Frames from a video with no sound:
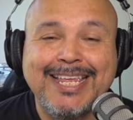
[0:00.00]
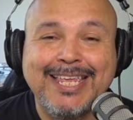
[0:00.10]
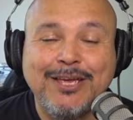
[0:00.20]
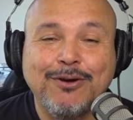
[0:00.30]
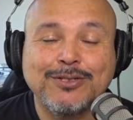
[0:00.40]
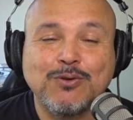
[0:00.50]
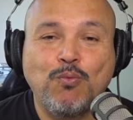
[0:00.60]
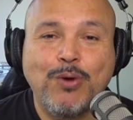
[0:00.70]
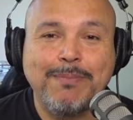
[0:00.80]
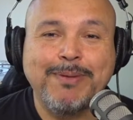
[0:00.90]
EOS
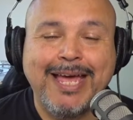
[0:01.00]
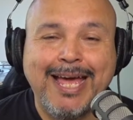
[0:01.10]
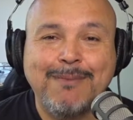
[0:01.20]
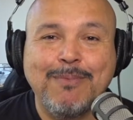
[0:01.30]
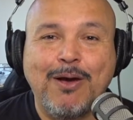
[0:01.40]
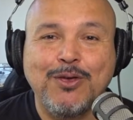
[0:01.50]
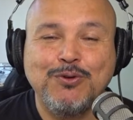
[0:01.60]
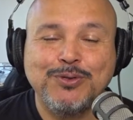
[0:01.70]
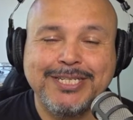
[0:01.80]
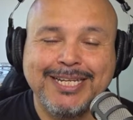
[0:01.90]
WEBCAM
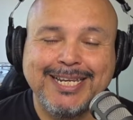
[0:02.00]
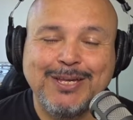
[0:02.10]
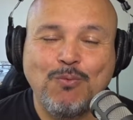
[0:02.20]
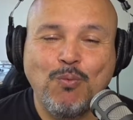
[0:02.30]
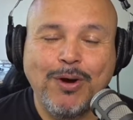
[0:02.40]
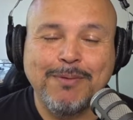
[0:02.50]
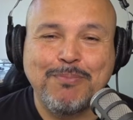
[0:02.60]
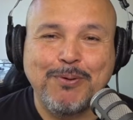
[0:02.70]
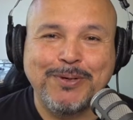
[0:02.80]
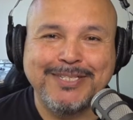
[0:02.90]
Utility
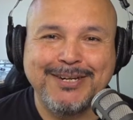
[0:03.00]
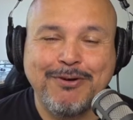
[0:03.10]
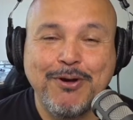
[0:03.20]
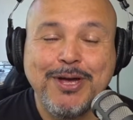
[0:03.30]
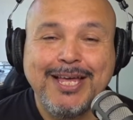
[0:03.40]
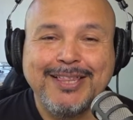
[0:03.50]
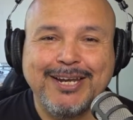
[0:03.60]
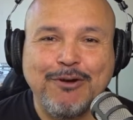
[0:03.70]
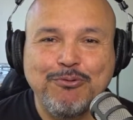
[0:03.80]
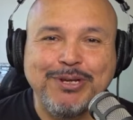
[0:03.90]
1.0 that I
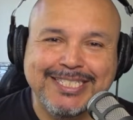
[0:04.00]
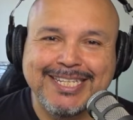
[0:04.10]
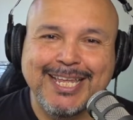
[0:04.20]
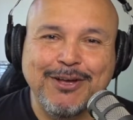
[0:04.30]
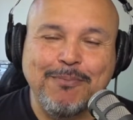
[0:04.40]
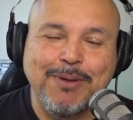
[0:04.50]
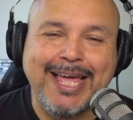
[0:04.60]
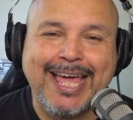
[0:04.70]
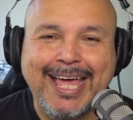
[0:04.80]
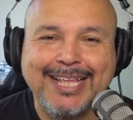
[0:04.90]
recently got my
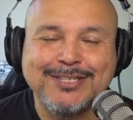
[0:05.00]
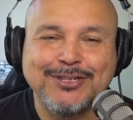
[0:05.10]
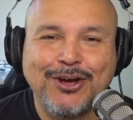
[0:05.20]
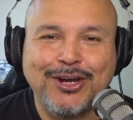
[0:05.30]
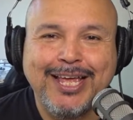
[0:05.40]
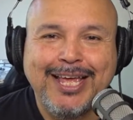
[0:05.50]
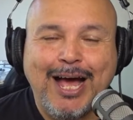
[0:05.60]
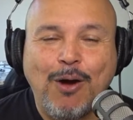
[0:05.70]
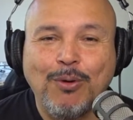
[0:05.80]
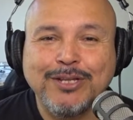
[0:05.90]
hands on.
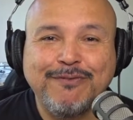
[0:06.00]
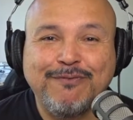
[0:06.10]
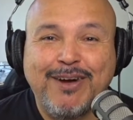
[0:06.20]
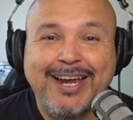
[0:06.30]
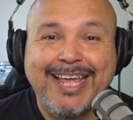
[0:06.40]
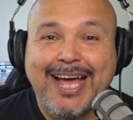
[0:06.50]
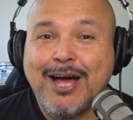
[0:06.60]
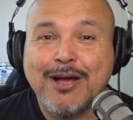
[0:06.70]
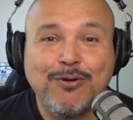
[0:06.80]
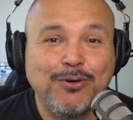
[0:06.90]
I wanted to find out
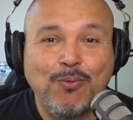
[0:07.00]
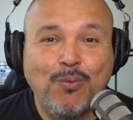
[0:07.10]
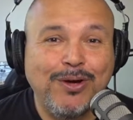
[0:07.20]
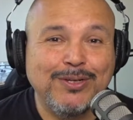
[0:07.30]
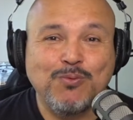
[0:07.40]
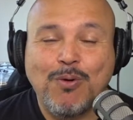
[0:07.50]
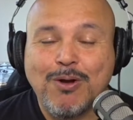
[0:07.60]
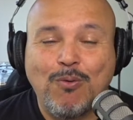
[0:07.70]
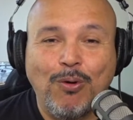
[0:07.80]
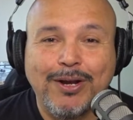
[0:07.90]
how good it was, what
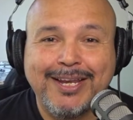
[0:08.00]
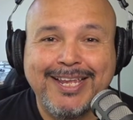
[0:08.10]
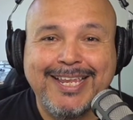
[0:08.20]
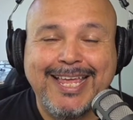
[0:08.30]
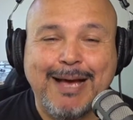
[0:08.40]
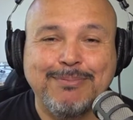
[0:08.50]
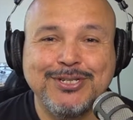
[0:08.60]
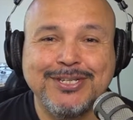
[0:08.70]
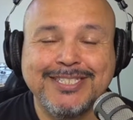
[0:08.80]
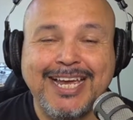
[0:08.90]
quality it
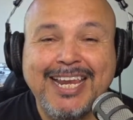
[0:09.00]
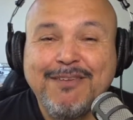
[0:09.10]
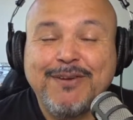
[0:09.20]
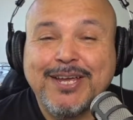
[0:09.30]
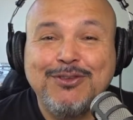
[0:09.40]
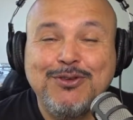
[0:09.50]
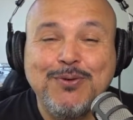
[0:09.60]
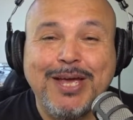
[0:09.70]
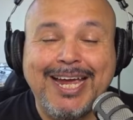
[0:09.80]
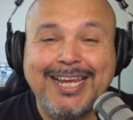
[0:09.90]
captures, and if it can do
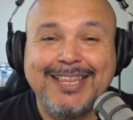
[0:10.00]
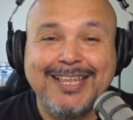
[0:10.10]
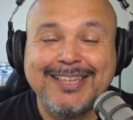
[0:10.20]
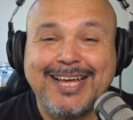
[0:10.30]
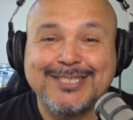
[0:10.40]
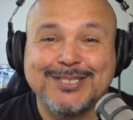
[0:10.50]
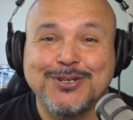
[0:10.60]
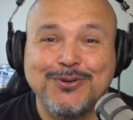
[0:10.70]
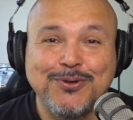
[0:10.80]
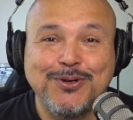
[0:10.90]
anything that's
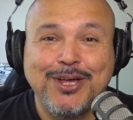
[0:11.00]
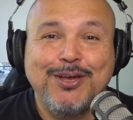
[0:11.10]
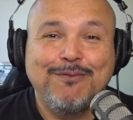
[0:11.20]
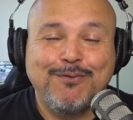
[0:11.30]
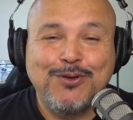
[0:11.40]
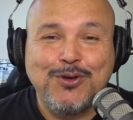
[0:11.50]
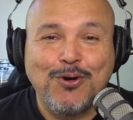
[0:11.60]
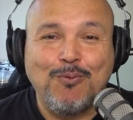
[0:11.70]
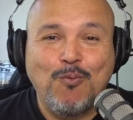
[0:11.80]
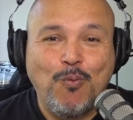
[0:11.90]
good for
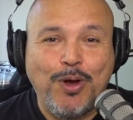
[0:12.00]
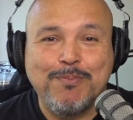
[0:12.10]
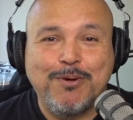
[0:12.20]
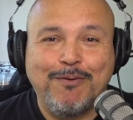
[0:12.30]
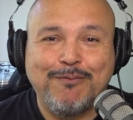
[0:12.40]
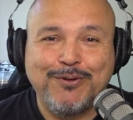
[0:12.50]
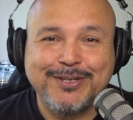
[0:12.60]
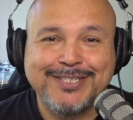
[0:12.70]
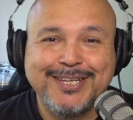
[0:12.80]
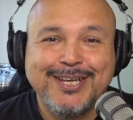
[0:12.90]
your web
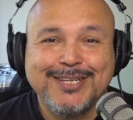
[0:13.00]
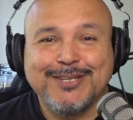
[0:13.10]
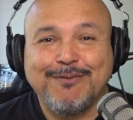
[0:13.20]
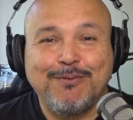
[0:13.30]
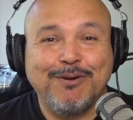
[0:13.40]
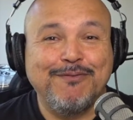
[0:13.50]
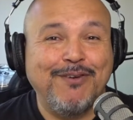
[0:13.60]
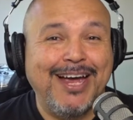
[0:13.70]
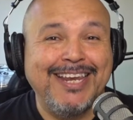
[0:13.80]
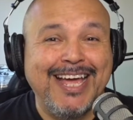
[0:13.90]
conference. So if you want to
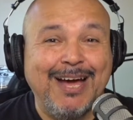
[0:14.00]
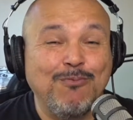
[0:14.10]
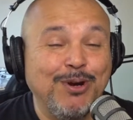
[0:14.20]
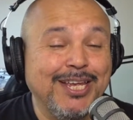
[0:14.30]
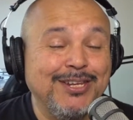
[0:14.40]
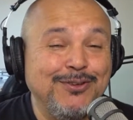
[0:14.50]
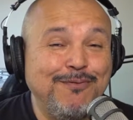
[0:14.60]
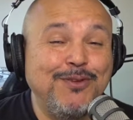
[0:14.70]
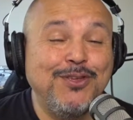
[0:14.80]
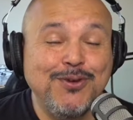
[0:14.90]
find out what it can do
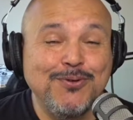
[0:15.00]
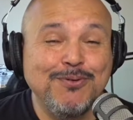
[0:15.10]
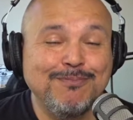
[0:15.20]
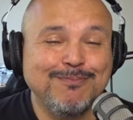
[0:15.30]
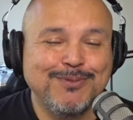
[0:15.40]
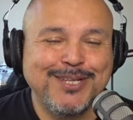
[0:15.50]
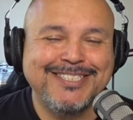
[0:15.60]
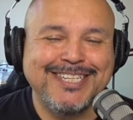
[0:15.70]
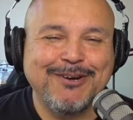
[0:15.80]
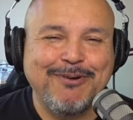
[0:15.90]
for you, well then
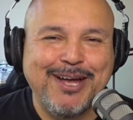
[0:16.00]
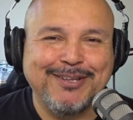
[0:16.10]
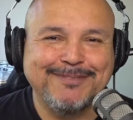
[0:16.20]
stick around.